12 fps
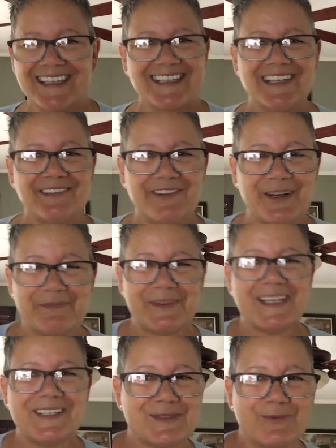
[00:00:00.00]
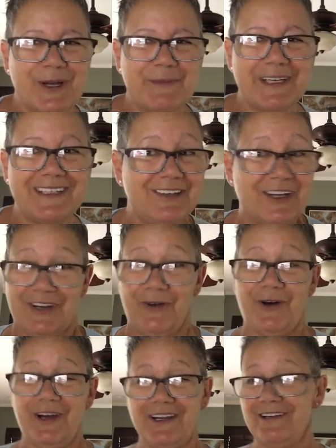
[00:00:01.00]
give up these women,
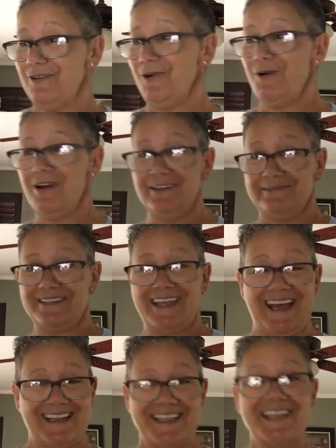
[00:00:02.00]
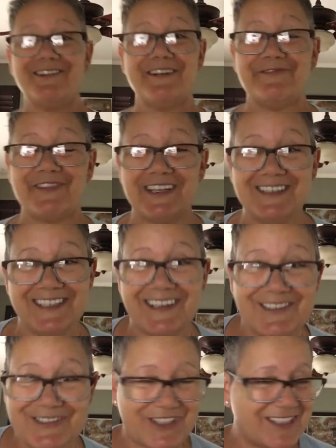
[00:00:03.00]
or Kathy Griffin, you
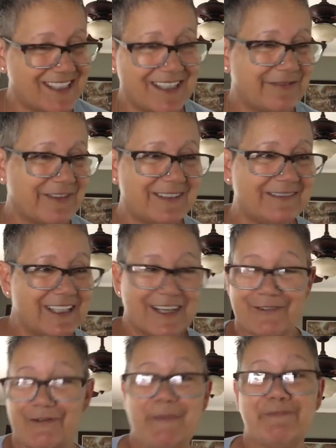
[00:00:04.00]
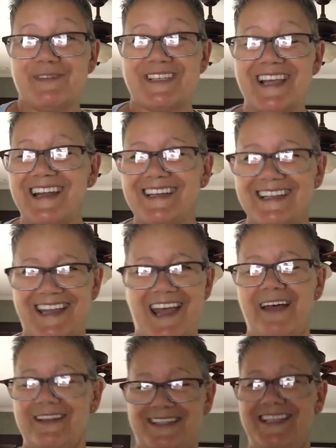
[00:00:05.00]
know, she's even representing
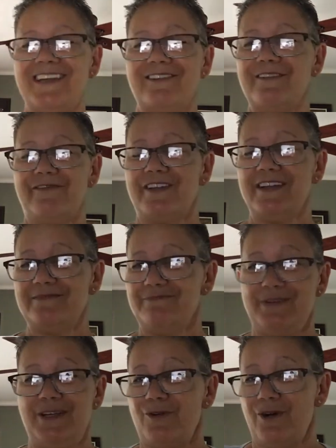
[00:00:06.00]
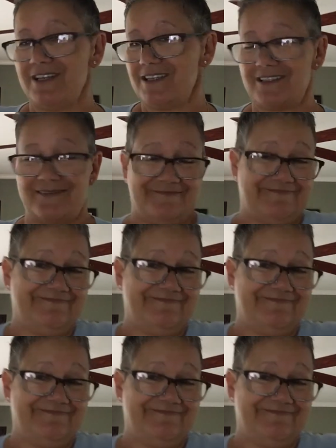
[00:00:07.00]
Kathy Griffin because,